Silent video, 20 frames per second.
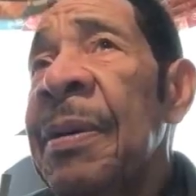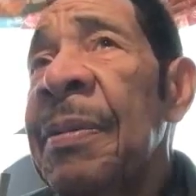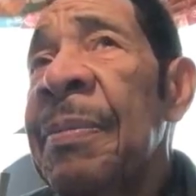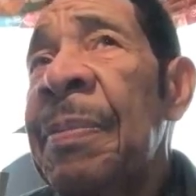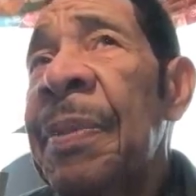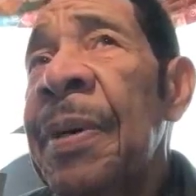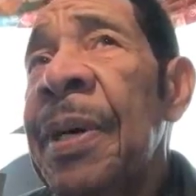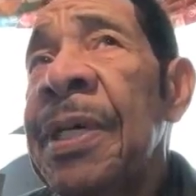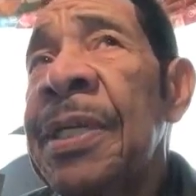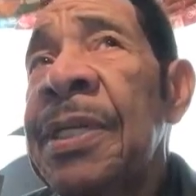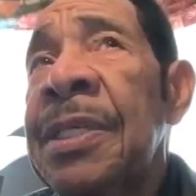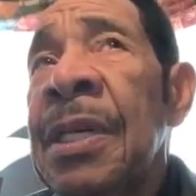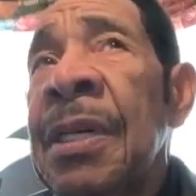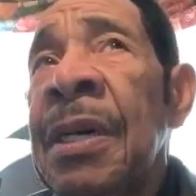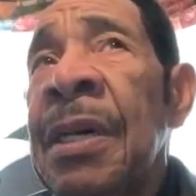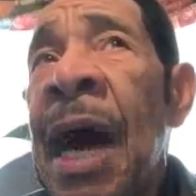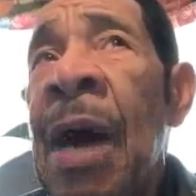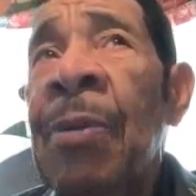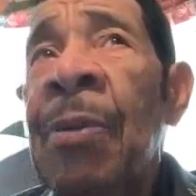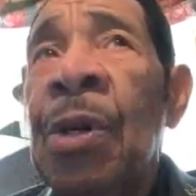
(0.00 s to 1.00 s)
But
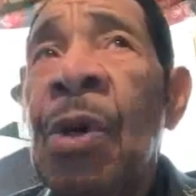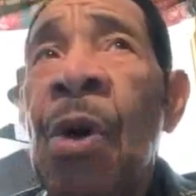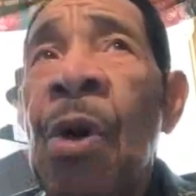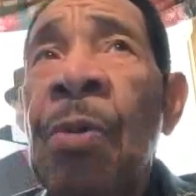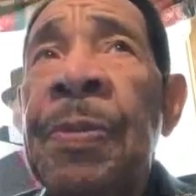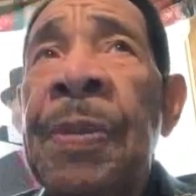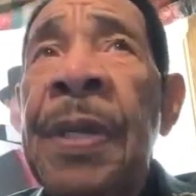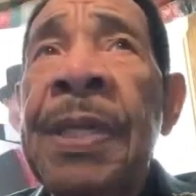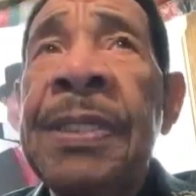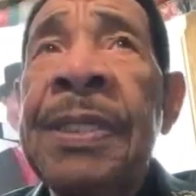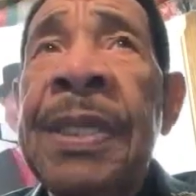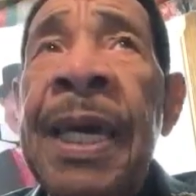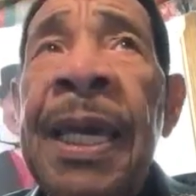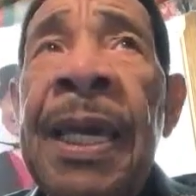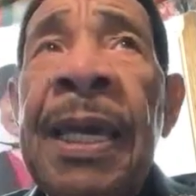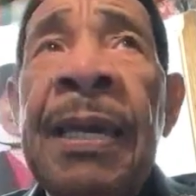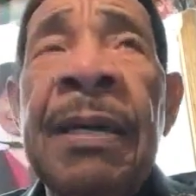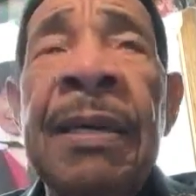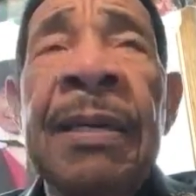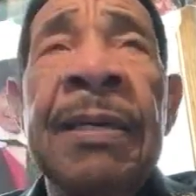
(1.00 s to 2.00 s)
I would hope that
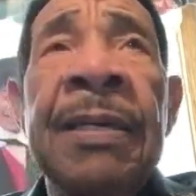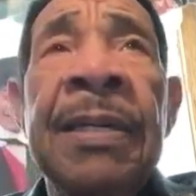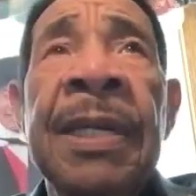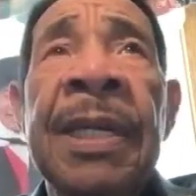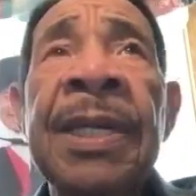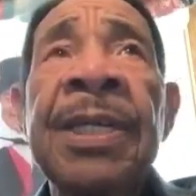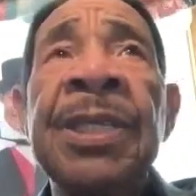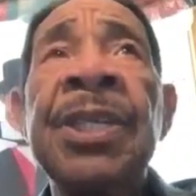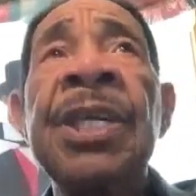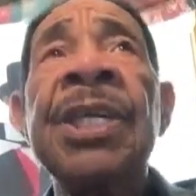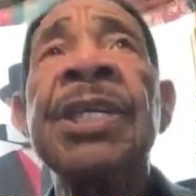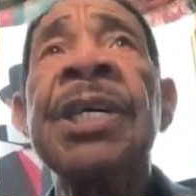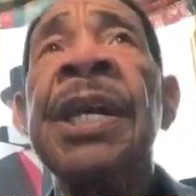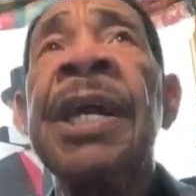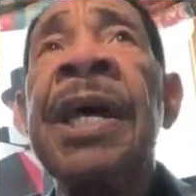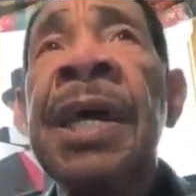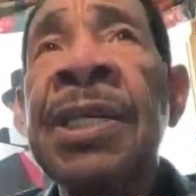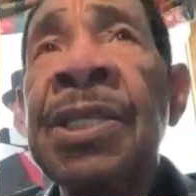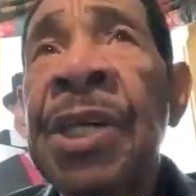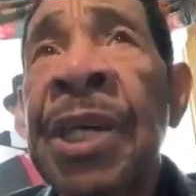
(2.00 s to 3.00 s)
they continue
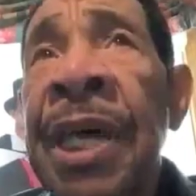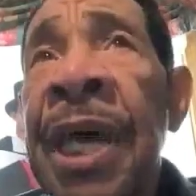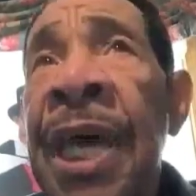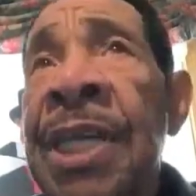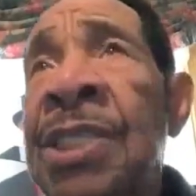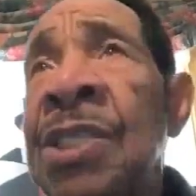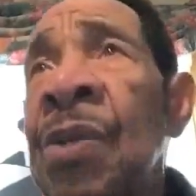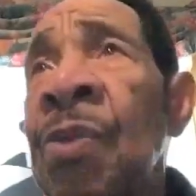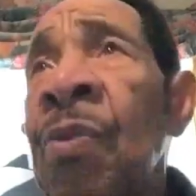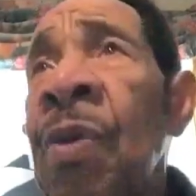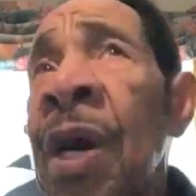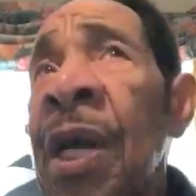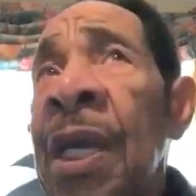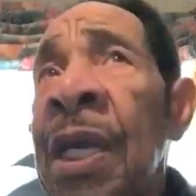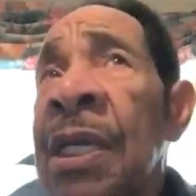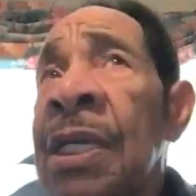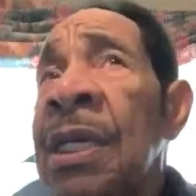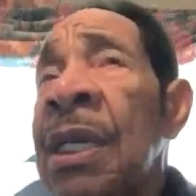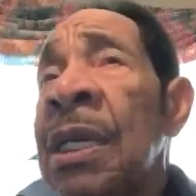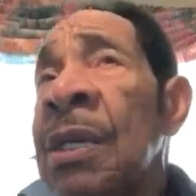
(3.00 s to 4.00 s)
the education while
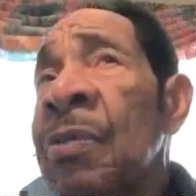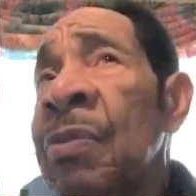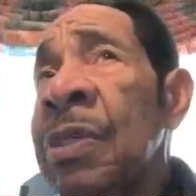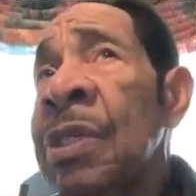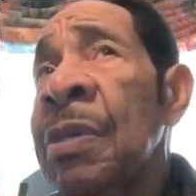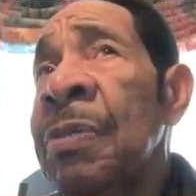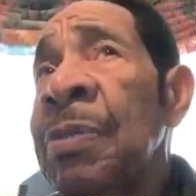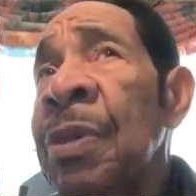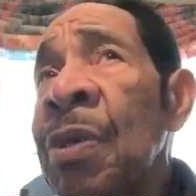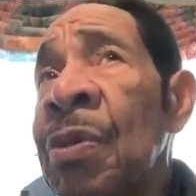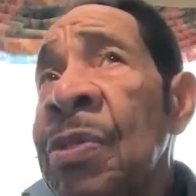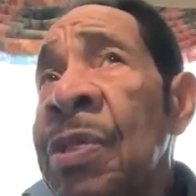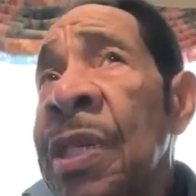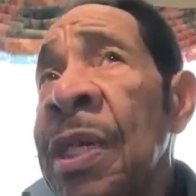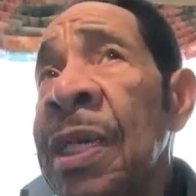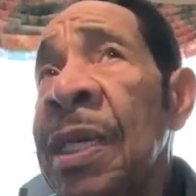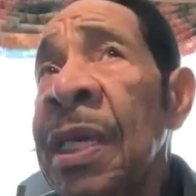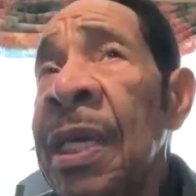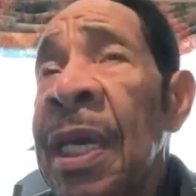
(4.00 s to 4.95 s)
they're dealing with the music